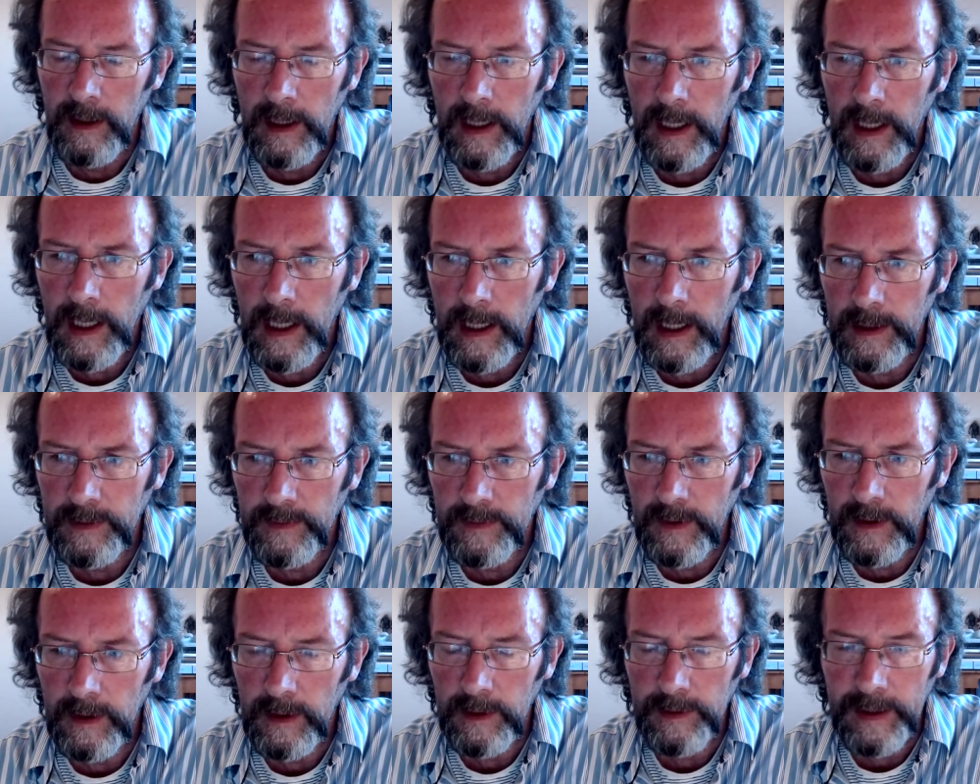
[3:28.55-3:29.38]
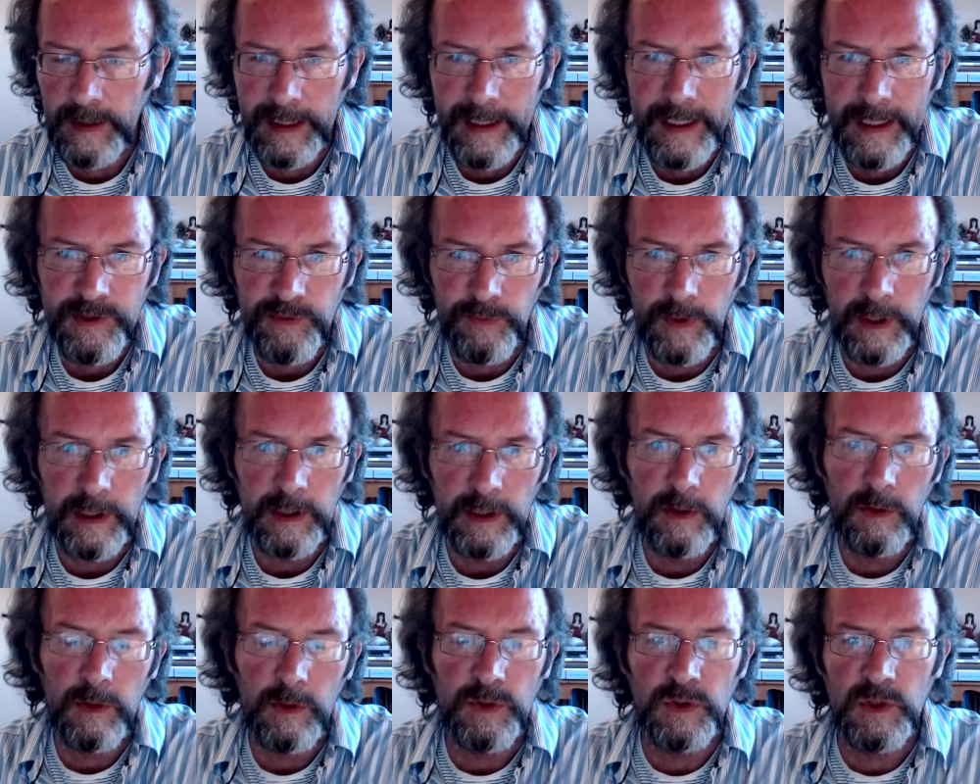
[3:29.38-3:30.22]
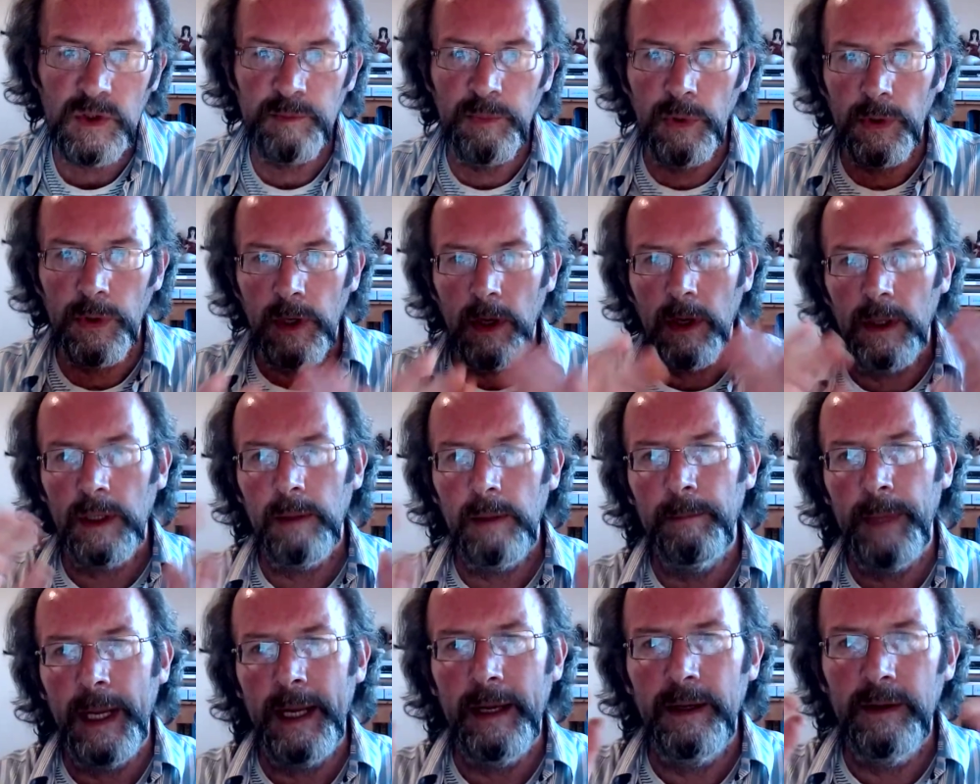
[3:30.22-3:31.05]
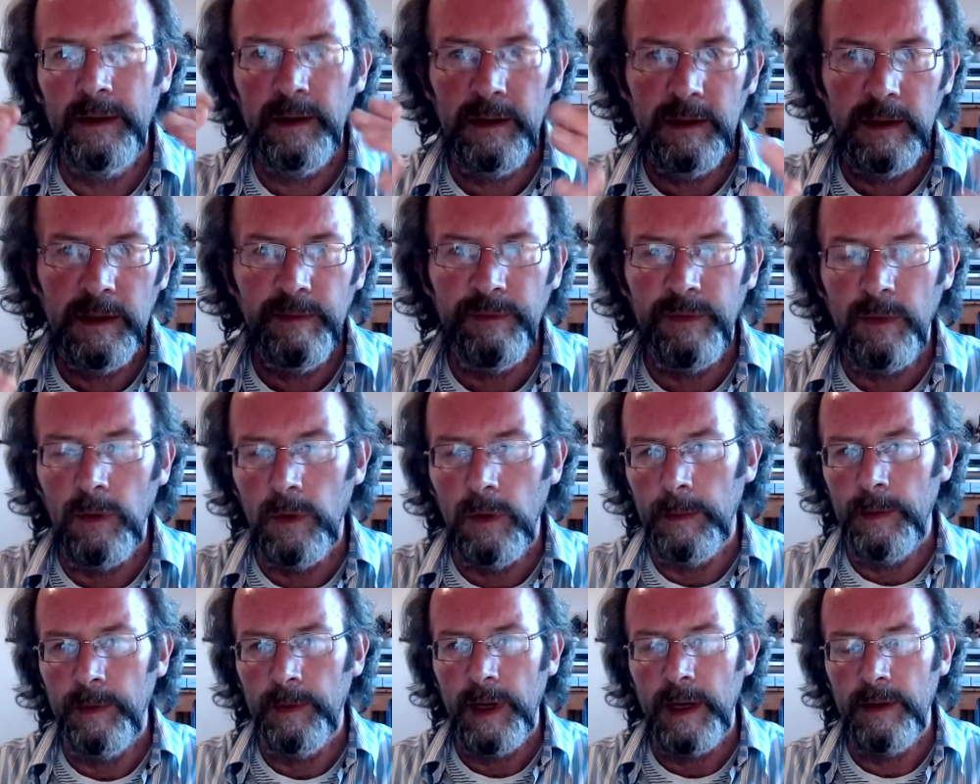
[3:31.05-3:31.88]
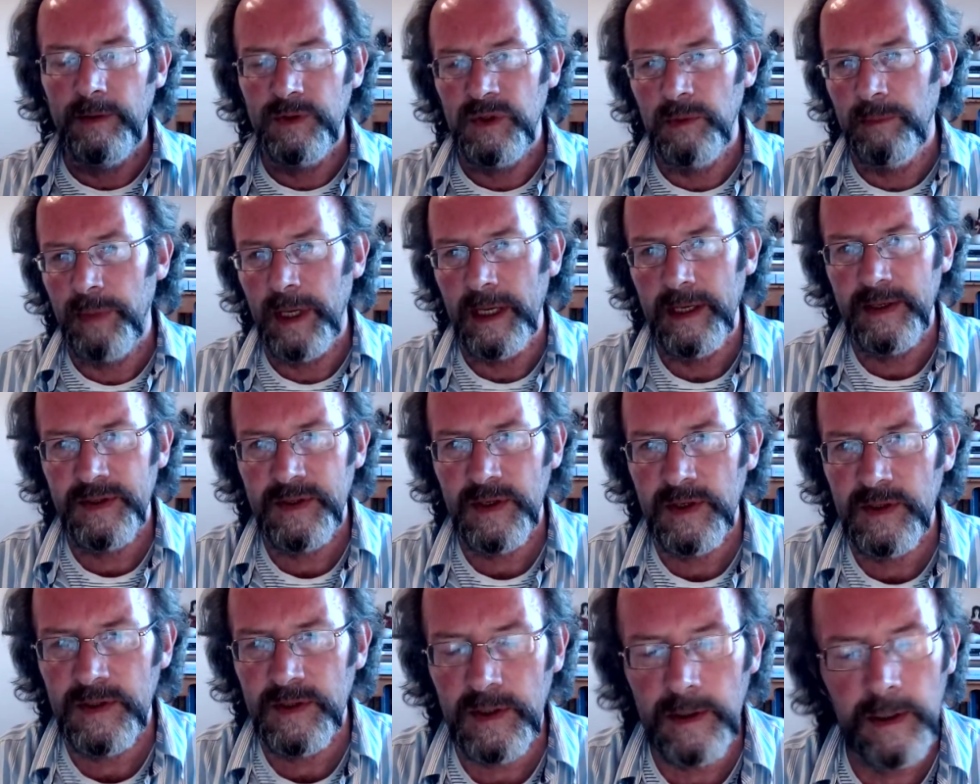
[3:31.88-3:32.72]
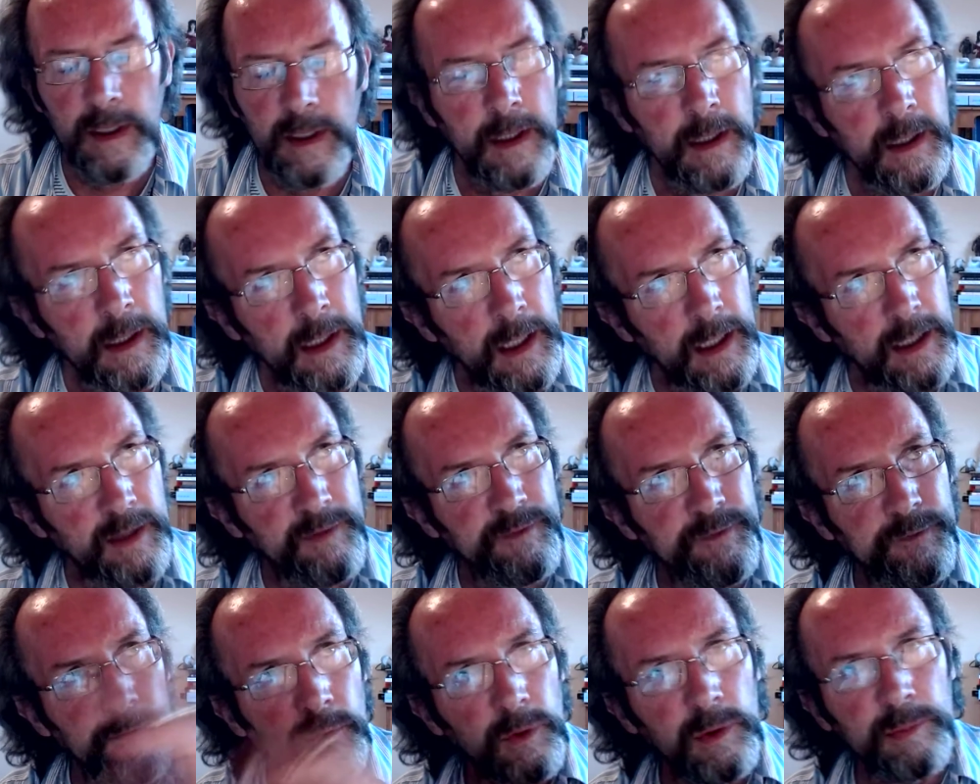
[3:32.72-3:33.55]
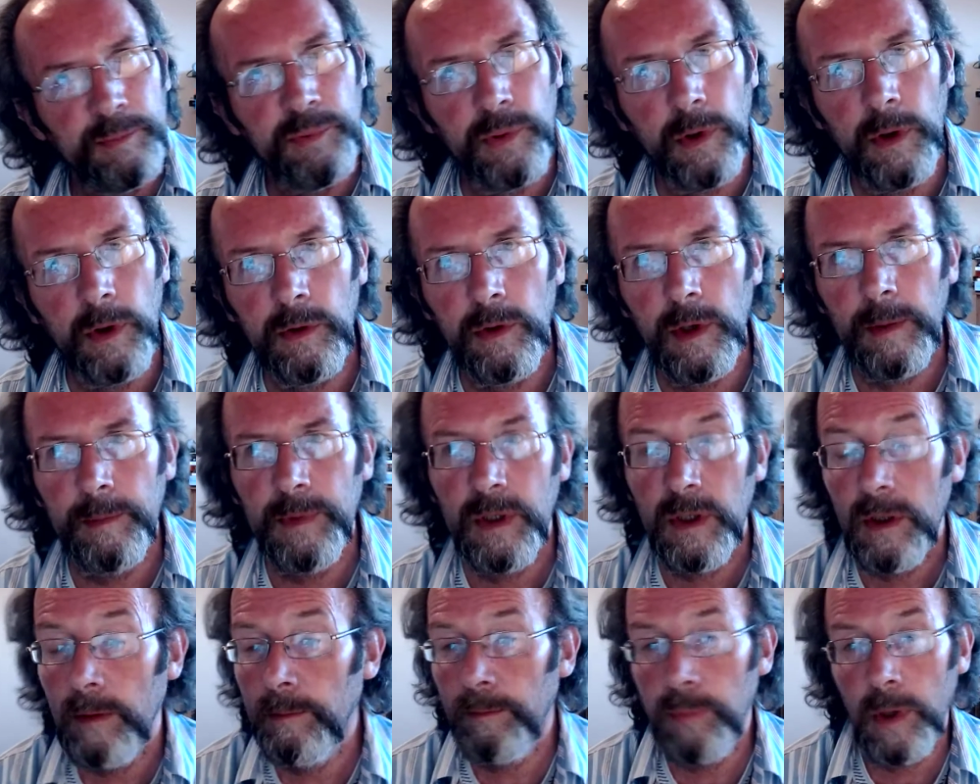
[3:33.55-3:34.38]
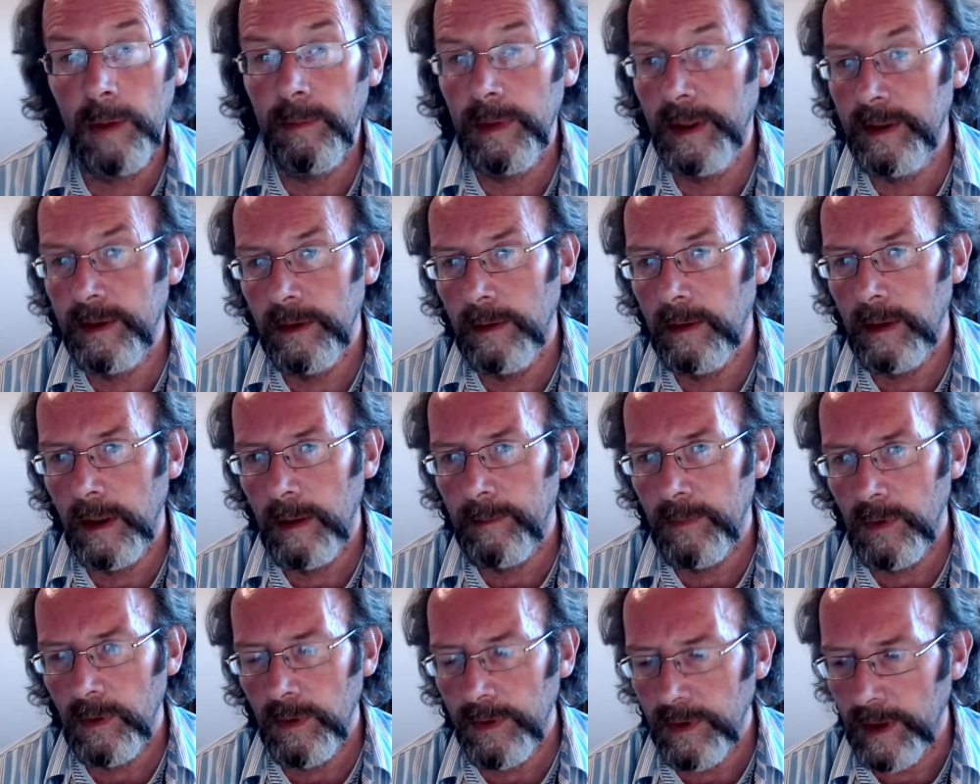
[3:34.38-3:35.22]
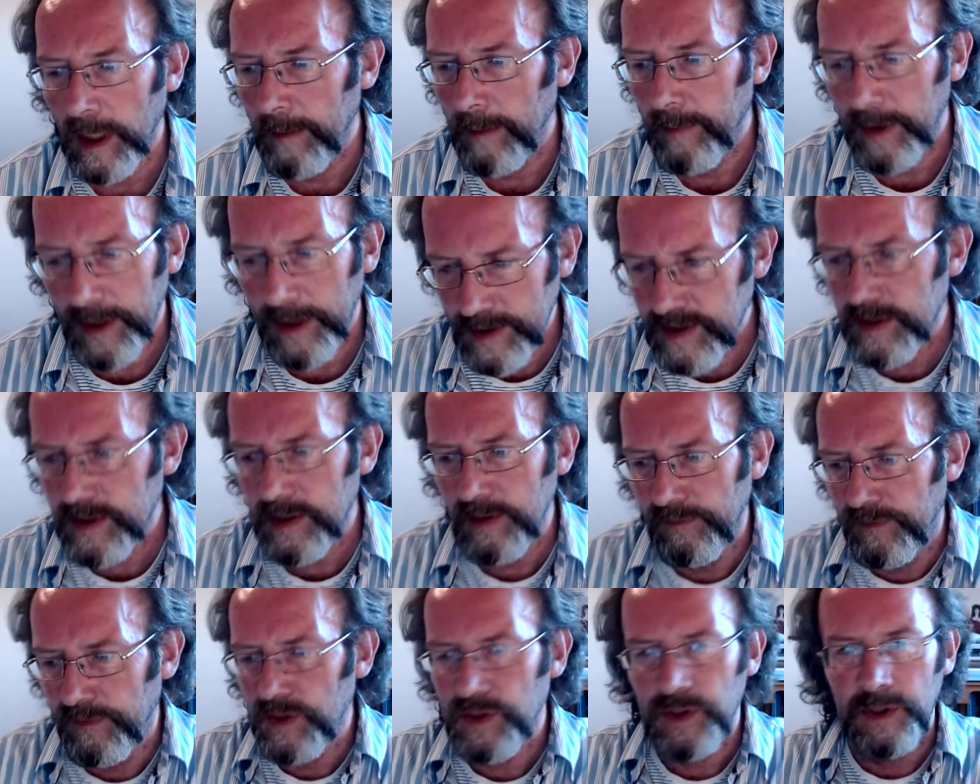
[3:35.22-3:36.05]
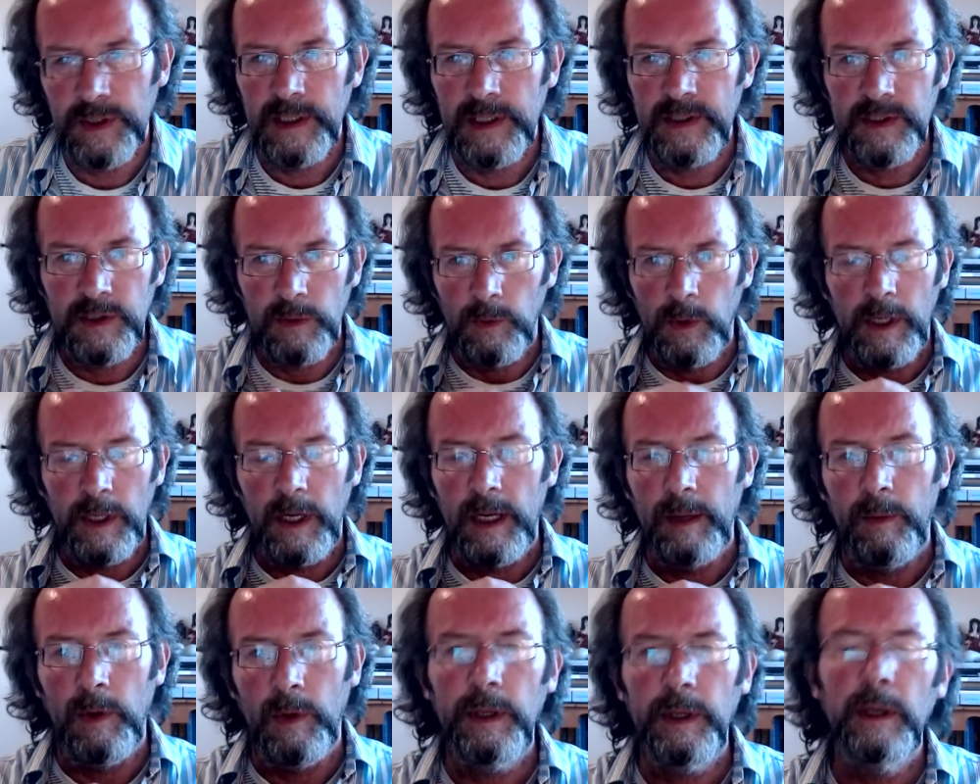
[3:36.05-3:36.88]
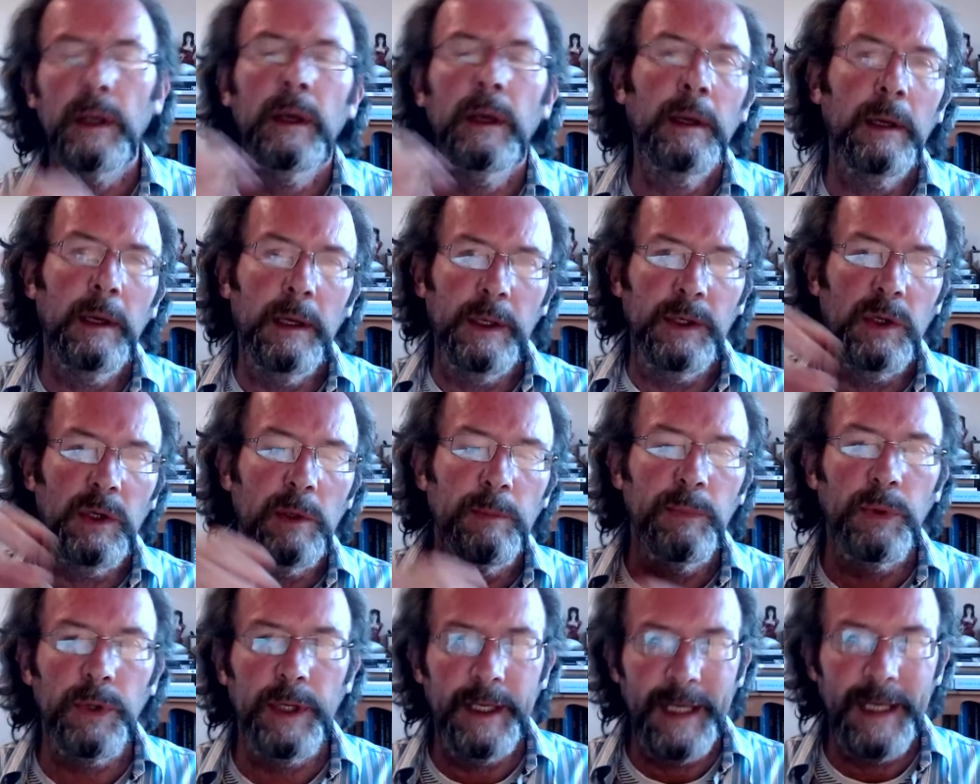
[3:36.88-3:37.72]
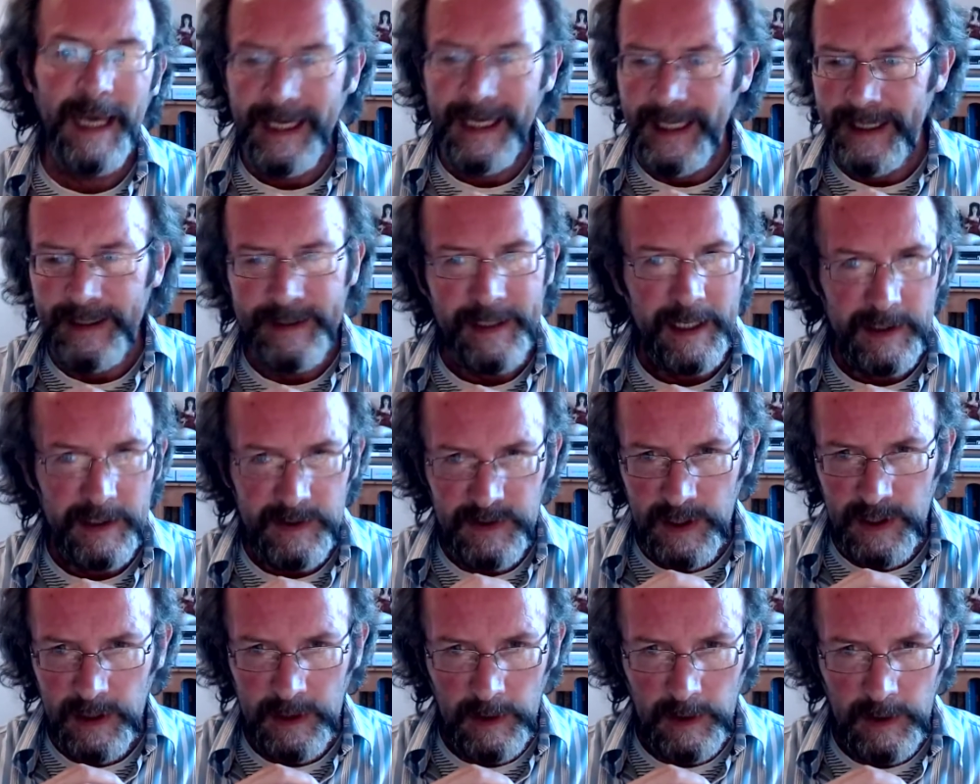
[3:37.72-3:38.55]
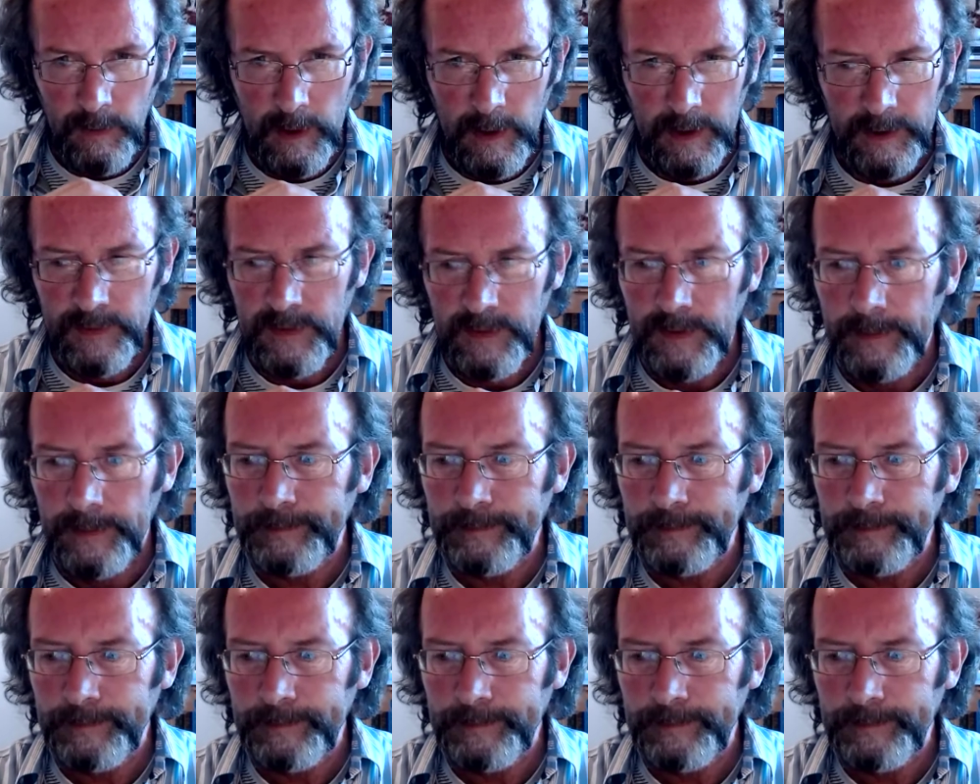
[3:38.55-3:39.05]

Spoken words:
And the lettering you can just put on and bend and deform around your bases. And in the full program, you can probably do a lot more than that, but that's sufficient as to what I want. And you can put in any text that you want,